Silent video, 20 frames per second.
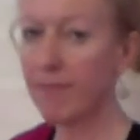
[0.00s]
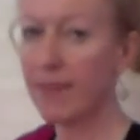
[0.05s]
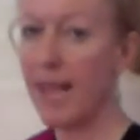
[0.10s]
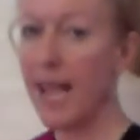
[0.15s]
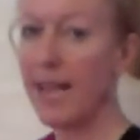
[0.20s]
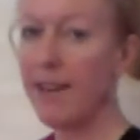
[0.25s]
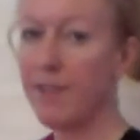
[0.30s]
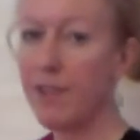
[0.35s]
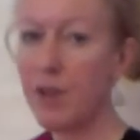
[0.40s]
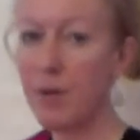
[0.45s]

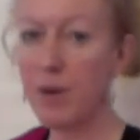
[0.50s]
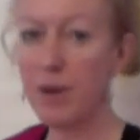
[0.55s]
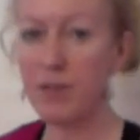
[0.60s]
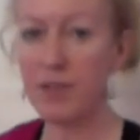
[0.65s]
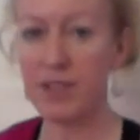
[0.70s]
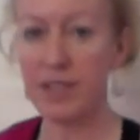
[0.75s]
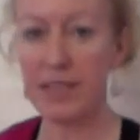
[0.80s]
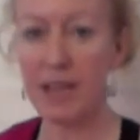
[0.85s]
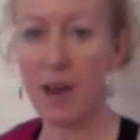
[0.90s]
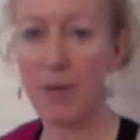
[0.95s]
And if you
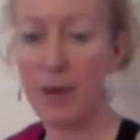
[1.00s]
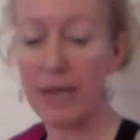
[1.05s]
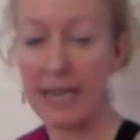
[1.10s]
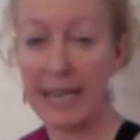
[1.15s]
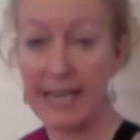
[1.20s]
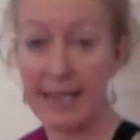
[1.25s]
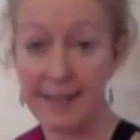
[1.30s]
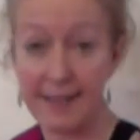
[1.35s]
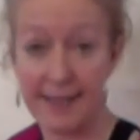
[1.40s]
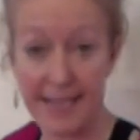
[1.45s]
want to go a
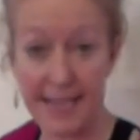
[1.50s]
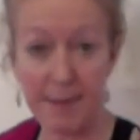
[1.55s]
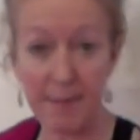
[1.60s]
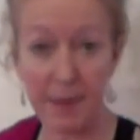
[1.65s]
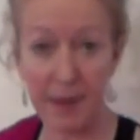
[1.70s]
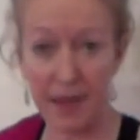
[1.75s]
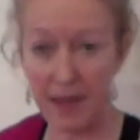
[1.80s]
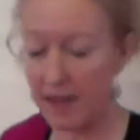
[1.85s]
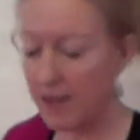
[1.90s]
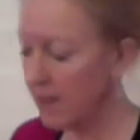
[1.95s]
little
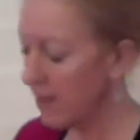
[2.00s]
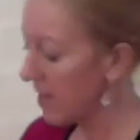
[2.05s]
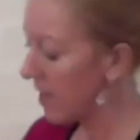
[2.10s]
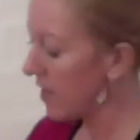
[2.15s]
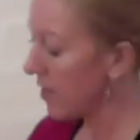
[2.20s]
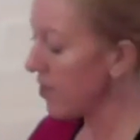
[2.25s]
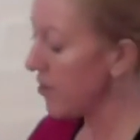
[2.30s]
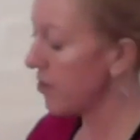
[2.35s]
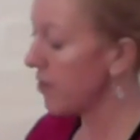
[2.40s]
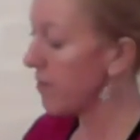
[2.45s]
deeper,
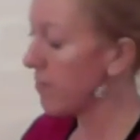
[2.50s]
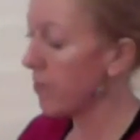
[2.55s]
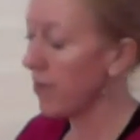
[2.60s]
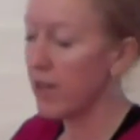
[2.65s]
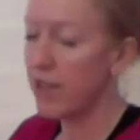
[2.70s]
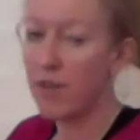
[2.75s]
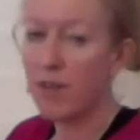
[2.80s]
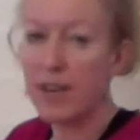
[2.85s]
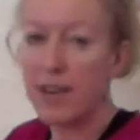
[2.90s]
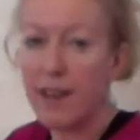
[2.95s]
you can
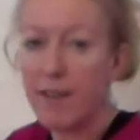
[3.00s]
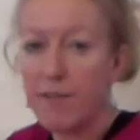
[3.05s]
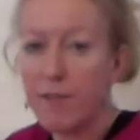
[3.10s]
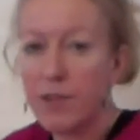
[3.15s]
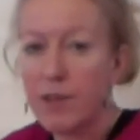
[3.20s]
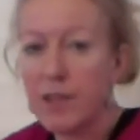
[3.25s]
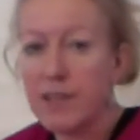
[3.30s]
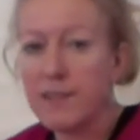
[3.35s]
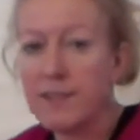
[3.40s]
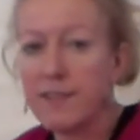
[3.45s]
bring your left
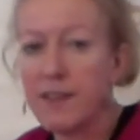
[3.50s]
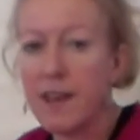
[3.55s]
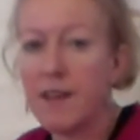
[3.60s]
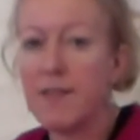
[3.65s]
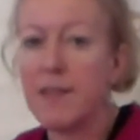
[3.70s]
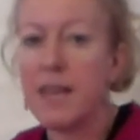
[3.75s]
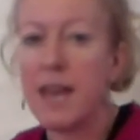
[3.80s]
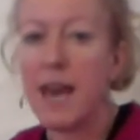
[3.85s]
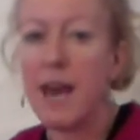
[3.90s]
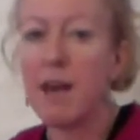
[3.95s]
foot inside
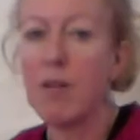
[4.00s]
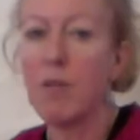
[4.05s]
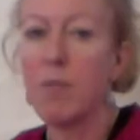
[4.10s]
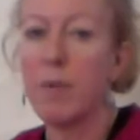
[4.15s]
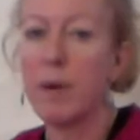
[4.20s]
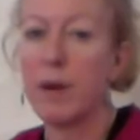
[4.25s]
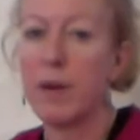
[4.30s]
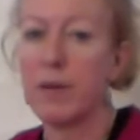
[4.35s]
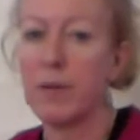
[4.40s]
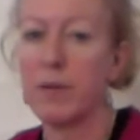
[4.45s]
the
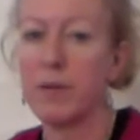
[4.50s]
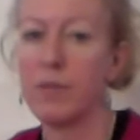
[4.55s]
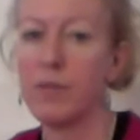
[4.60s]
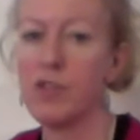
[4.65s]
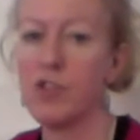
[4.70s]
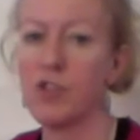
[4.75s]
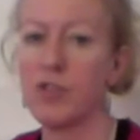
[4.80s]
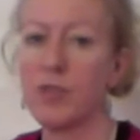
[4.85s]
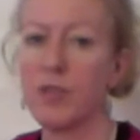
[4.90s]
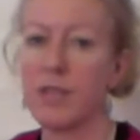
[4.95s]
elbow
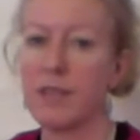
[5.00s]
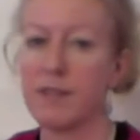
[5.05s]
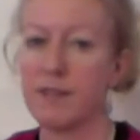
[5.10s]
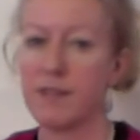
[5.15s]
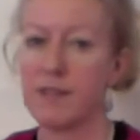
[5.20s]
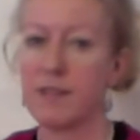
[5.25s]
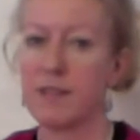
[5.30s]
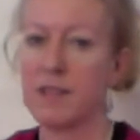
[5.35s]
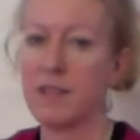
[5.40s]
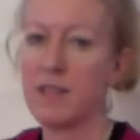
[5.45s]

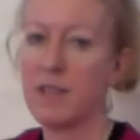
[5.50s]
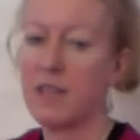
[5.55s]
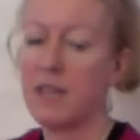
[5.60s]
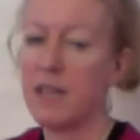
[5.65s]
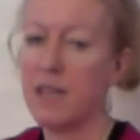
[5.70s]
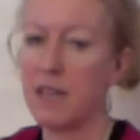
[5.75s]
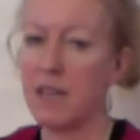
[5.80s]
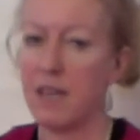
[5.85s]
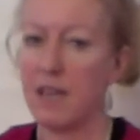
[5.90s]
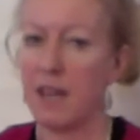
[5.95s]
joint.
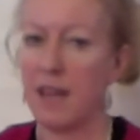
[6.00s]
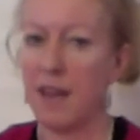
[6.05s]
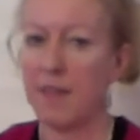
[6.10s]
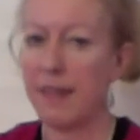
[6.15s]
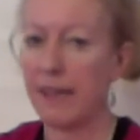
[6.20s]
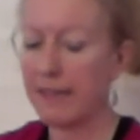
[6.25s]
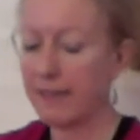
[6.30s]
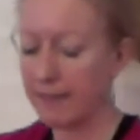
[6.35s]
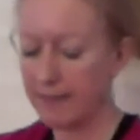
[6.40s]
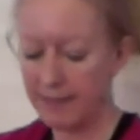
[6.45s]
And
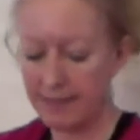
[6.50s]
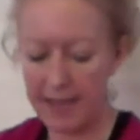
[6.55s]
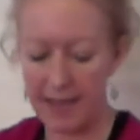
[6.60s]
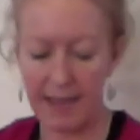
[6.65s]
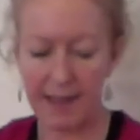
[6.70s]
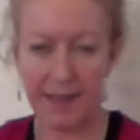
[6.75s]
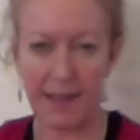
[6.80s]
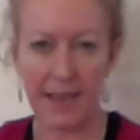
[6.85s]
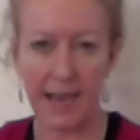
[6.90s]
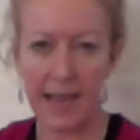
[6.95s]
that will
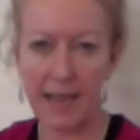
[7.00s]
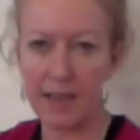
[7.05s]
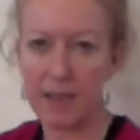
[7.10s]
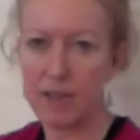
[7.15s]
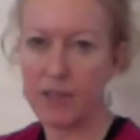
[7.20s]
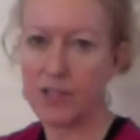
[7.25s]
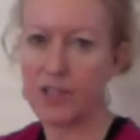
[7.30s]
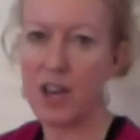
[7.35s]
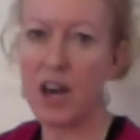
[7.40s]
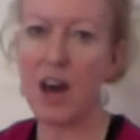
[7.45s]
take the leg a
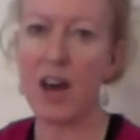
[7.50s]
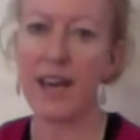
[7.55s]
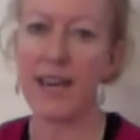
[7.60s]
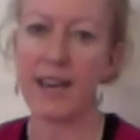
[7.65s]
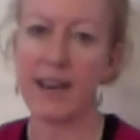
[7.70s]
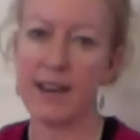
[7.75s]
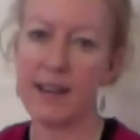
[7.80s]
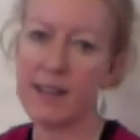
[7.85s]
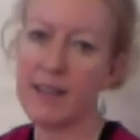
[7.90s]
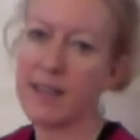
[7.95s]
lot
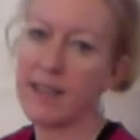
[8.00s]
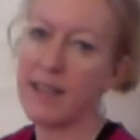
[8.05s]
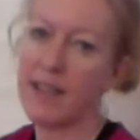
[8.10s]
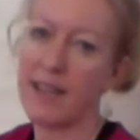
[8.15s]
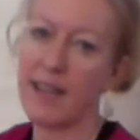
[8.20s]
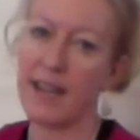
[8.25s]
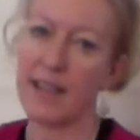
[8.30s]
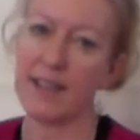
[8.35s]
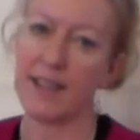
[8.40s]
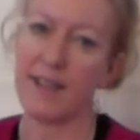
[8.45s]
higher
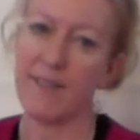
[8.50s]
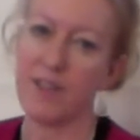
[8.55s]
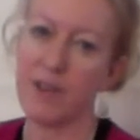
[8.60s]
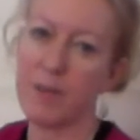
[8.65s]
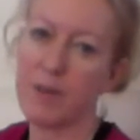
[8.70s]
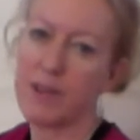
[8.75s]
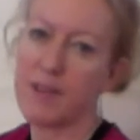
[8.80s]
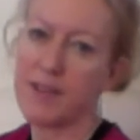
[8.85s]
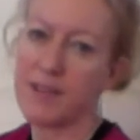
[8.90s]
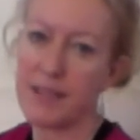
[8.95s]
and give
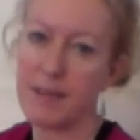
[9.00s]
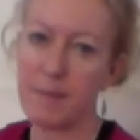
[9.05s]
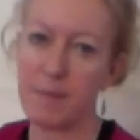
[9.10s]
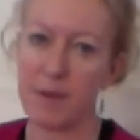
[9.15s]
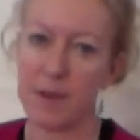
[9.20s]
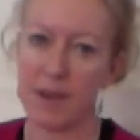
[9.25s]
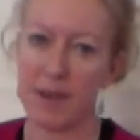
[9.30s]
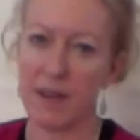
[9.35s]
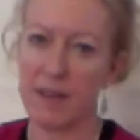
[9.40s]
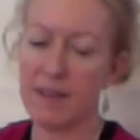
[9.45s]
you a
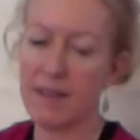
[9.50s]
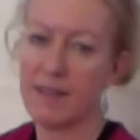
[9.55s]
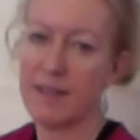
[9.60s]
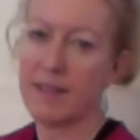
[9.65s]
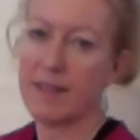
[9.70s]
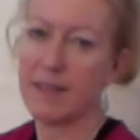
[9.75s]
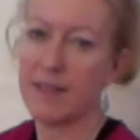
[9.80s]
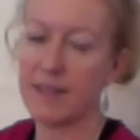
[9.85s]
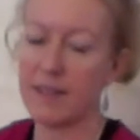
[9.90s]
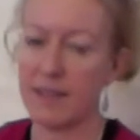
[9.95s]
deeper
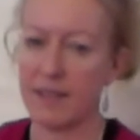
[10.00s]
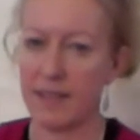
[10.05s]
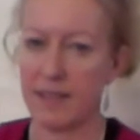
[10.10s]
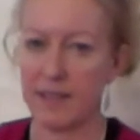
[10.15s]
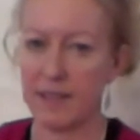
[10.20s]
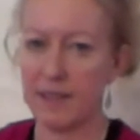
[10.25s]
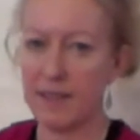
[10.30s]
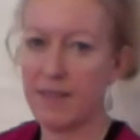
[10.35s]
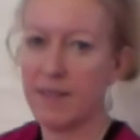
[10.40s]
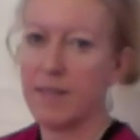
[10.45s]

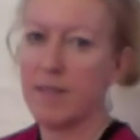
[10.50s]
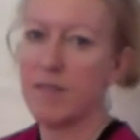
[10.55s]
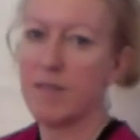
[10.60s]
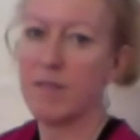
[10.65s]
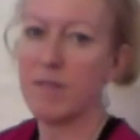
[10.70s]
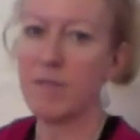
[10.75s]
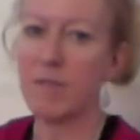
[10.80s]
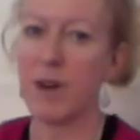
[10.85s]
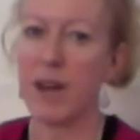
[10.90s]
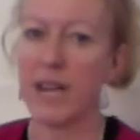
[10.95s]

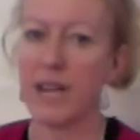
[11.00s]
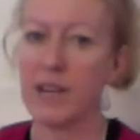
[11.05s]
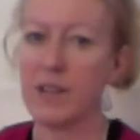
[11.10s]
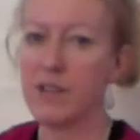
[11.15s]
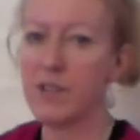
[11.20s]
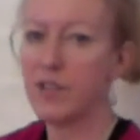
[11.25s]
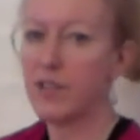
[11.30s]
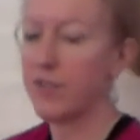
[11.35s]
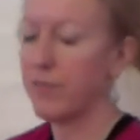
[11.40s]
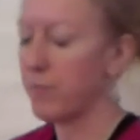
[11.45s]

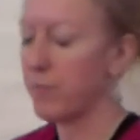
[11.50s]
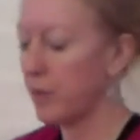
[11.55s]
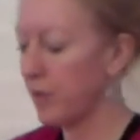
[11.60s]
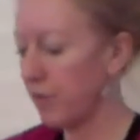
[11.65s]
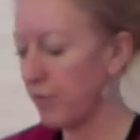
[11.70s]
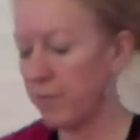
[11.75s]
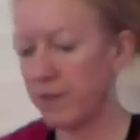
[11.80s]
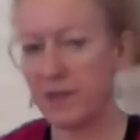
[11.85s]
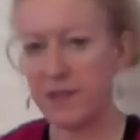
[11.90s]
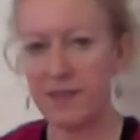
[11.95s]
range of
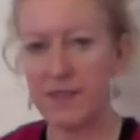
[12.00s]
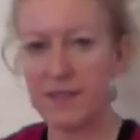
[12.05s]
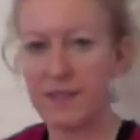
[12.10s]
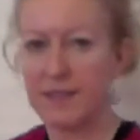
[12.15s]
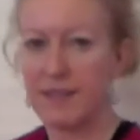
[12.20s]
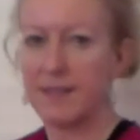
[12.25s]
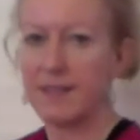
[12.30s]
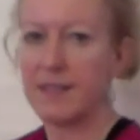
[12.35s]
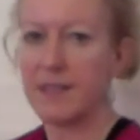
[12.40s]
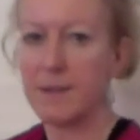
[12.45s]
movement
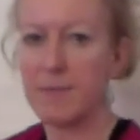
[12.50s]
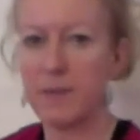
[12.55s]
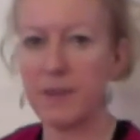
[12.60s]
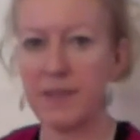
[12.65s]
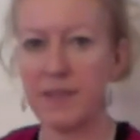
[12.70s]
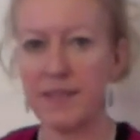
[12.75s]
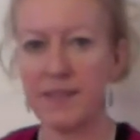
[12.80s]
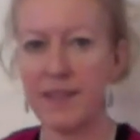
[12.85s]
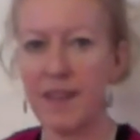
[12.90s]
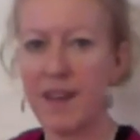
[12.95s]
deep
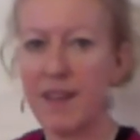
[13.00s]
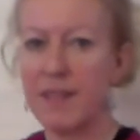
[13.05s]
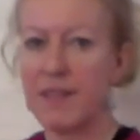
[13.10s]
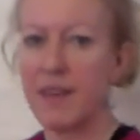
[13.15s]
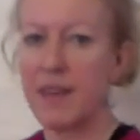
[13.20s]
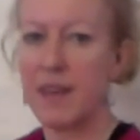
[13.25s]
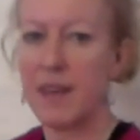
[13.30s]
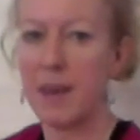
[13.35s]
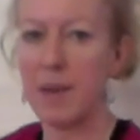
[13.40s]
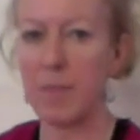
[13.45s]
inside the
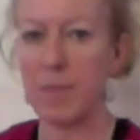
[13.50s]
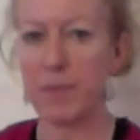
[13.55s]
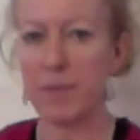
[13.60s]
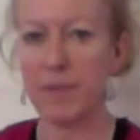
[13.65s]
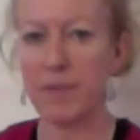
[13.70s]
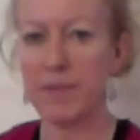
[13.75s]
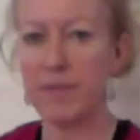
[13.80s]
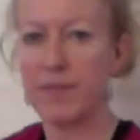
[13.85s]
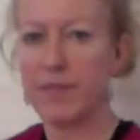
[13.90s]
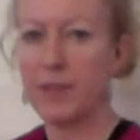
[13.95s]
hip.
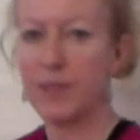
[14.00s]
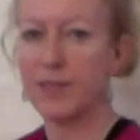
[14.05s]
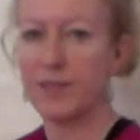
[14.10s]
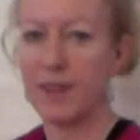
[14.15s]
Feels